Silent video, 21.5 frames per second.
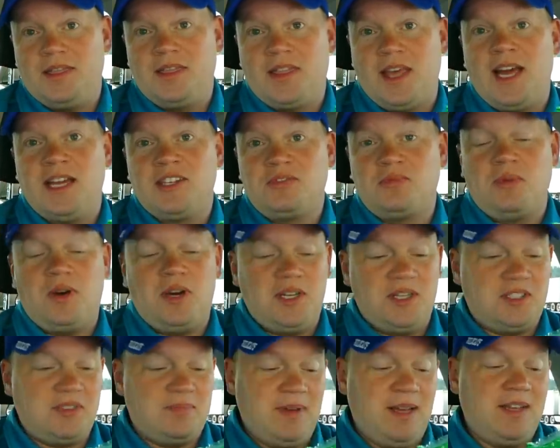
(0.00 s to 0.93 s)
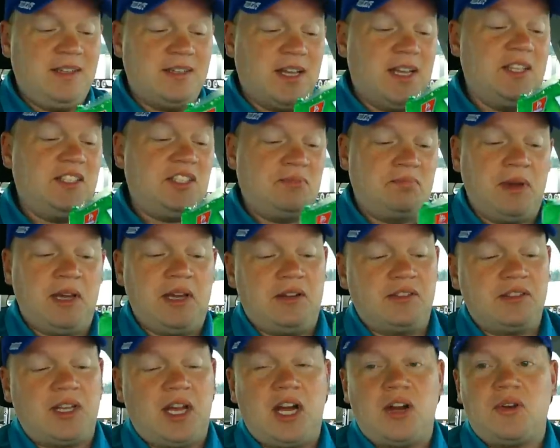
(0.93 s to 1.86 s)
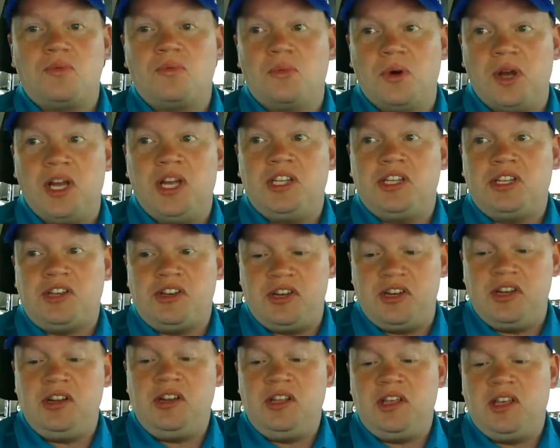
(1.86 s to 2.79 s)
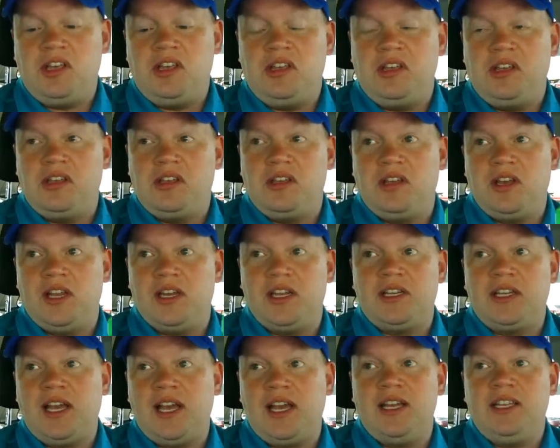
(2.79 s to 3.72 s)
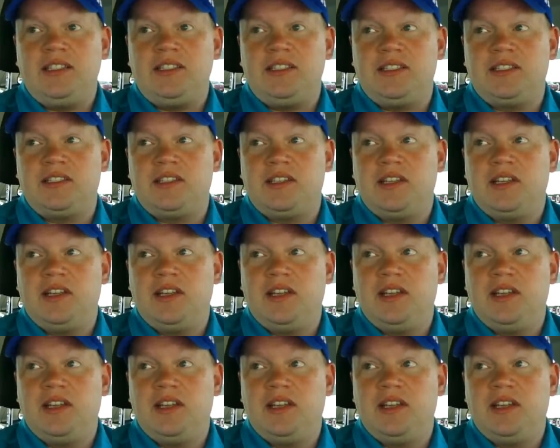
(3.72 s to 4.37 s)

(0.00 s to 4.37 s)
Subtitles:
That's what it smells like. It smells like wet chili. And it tastes...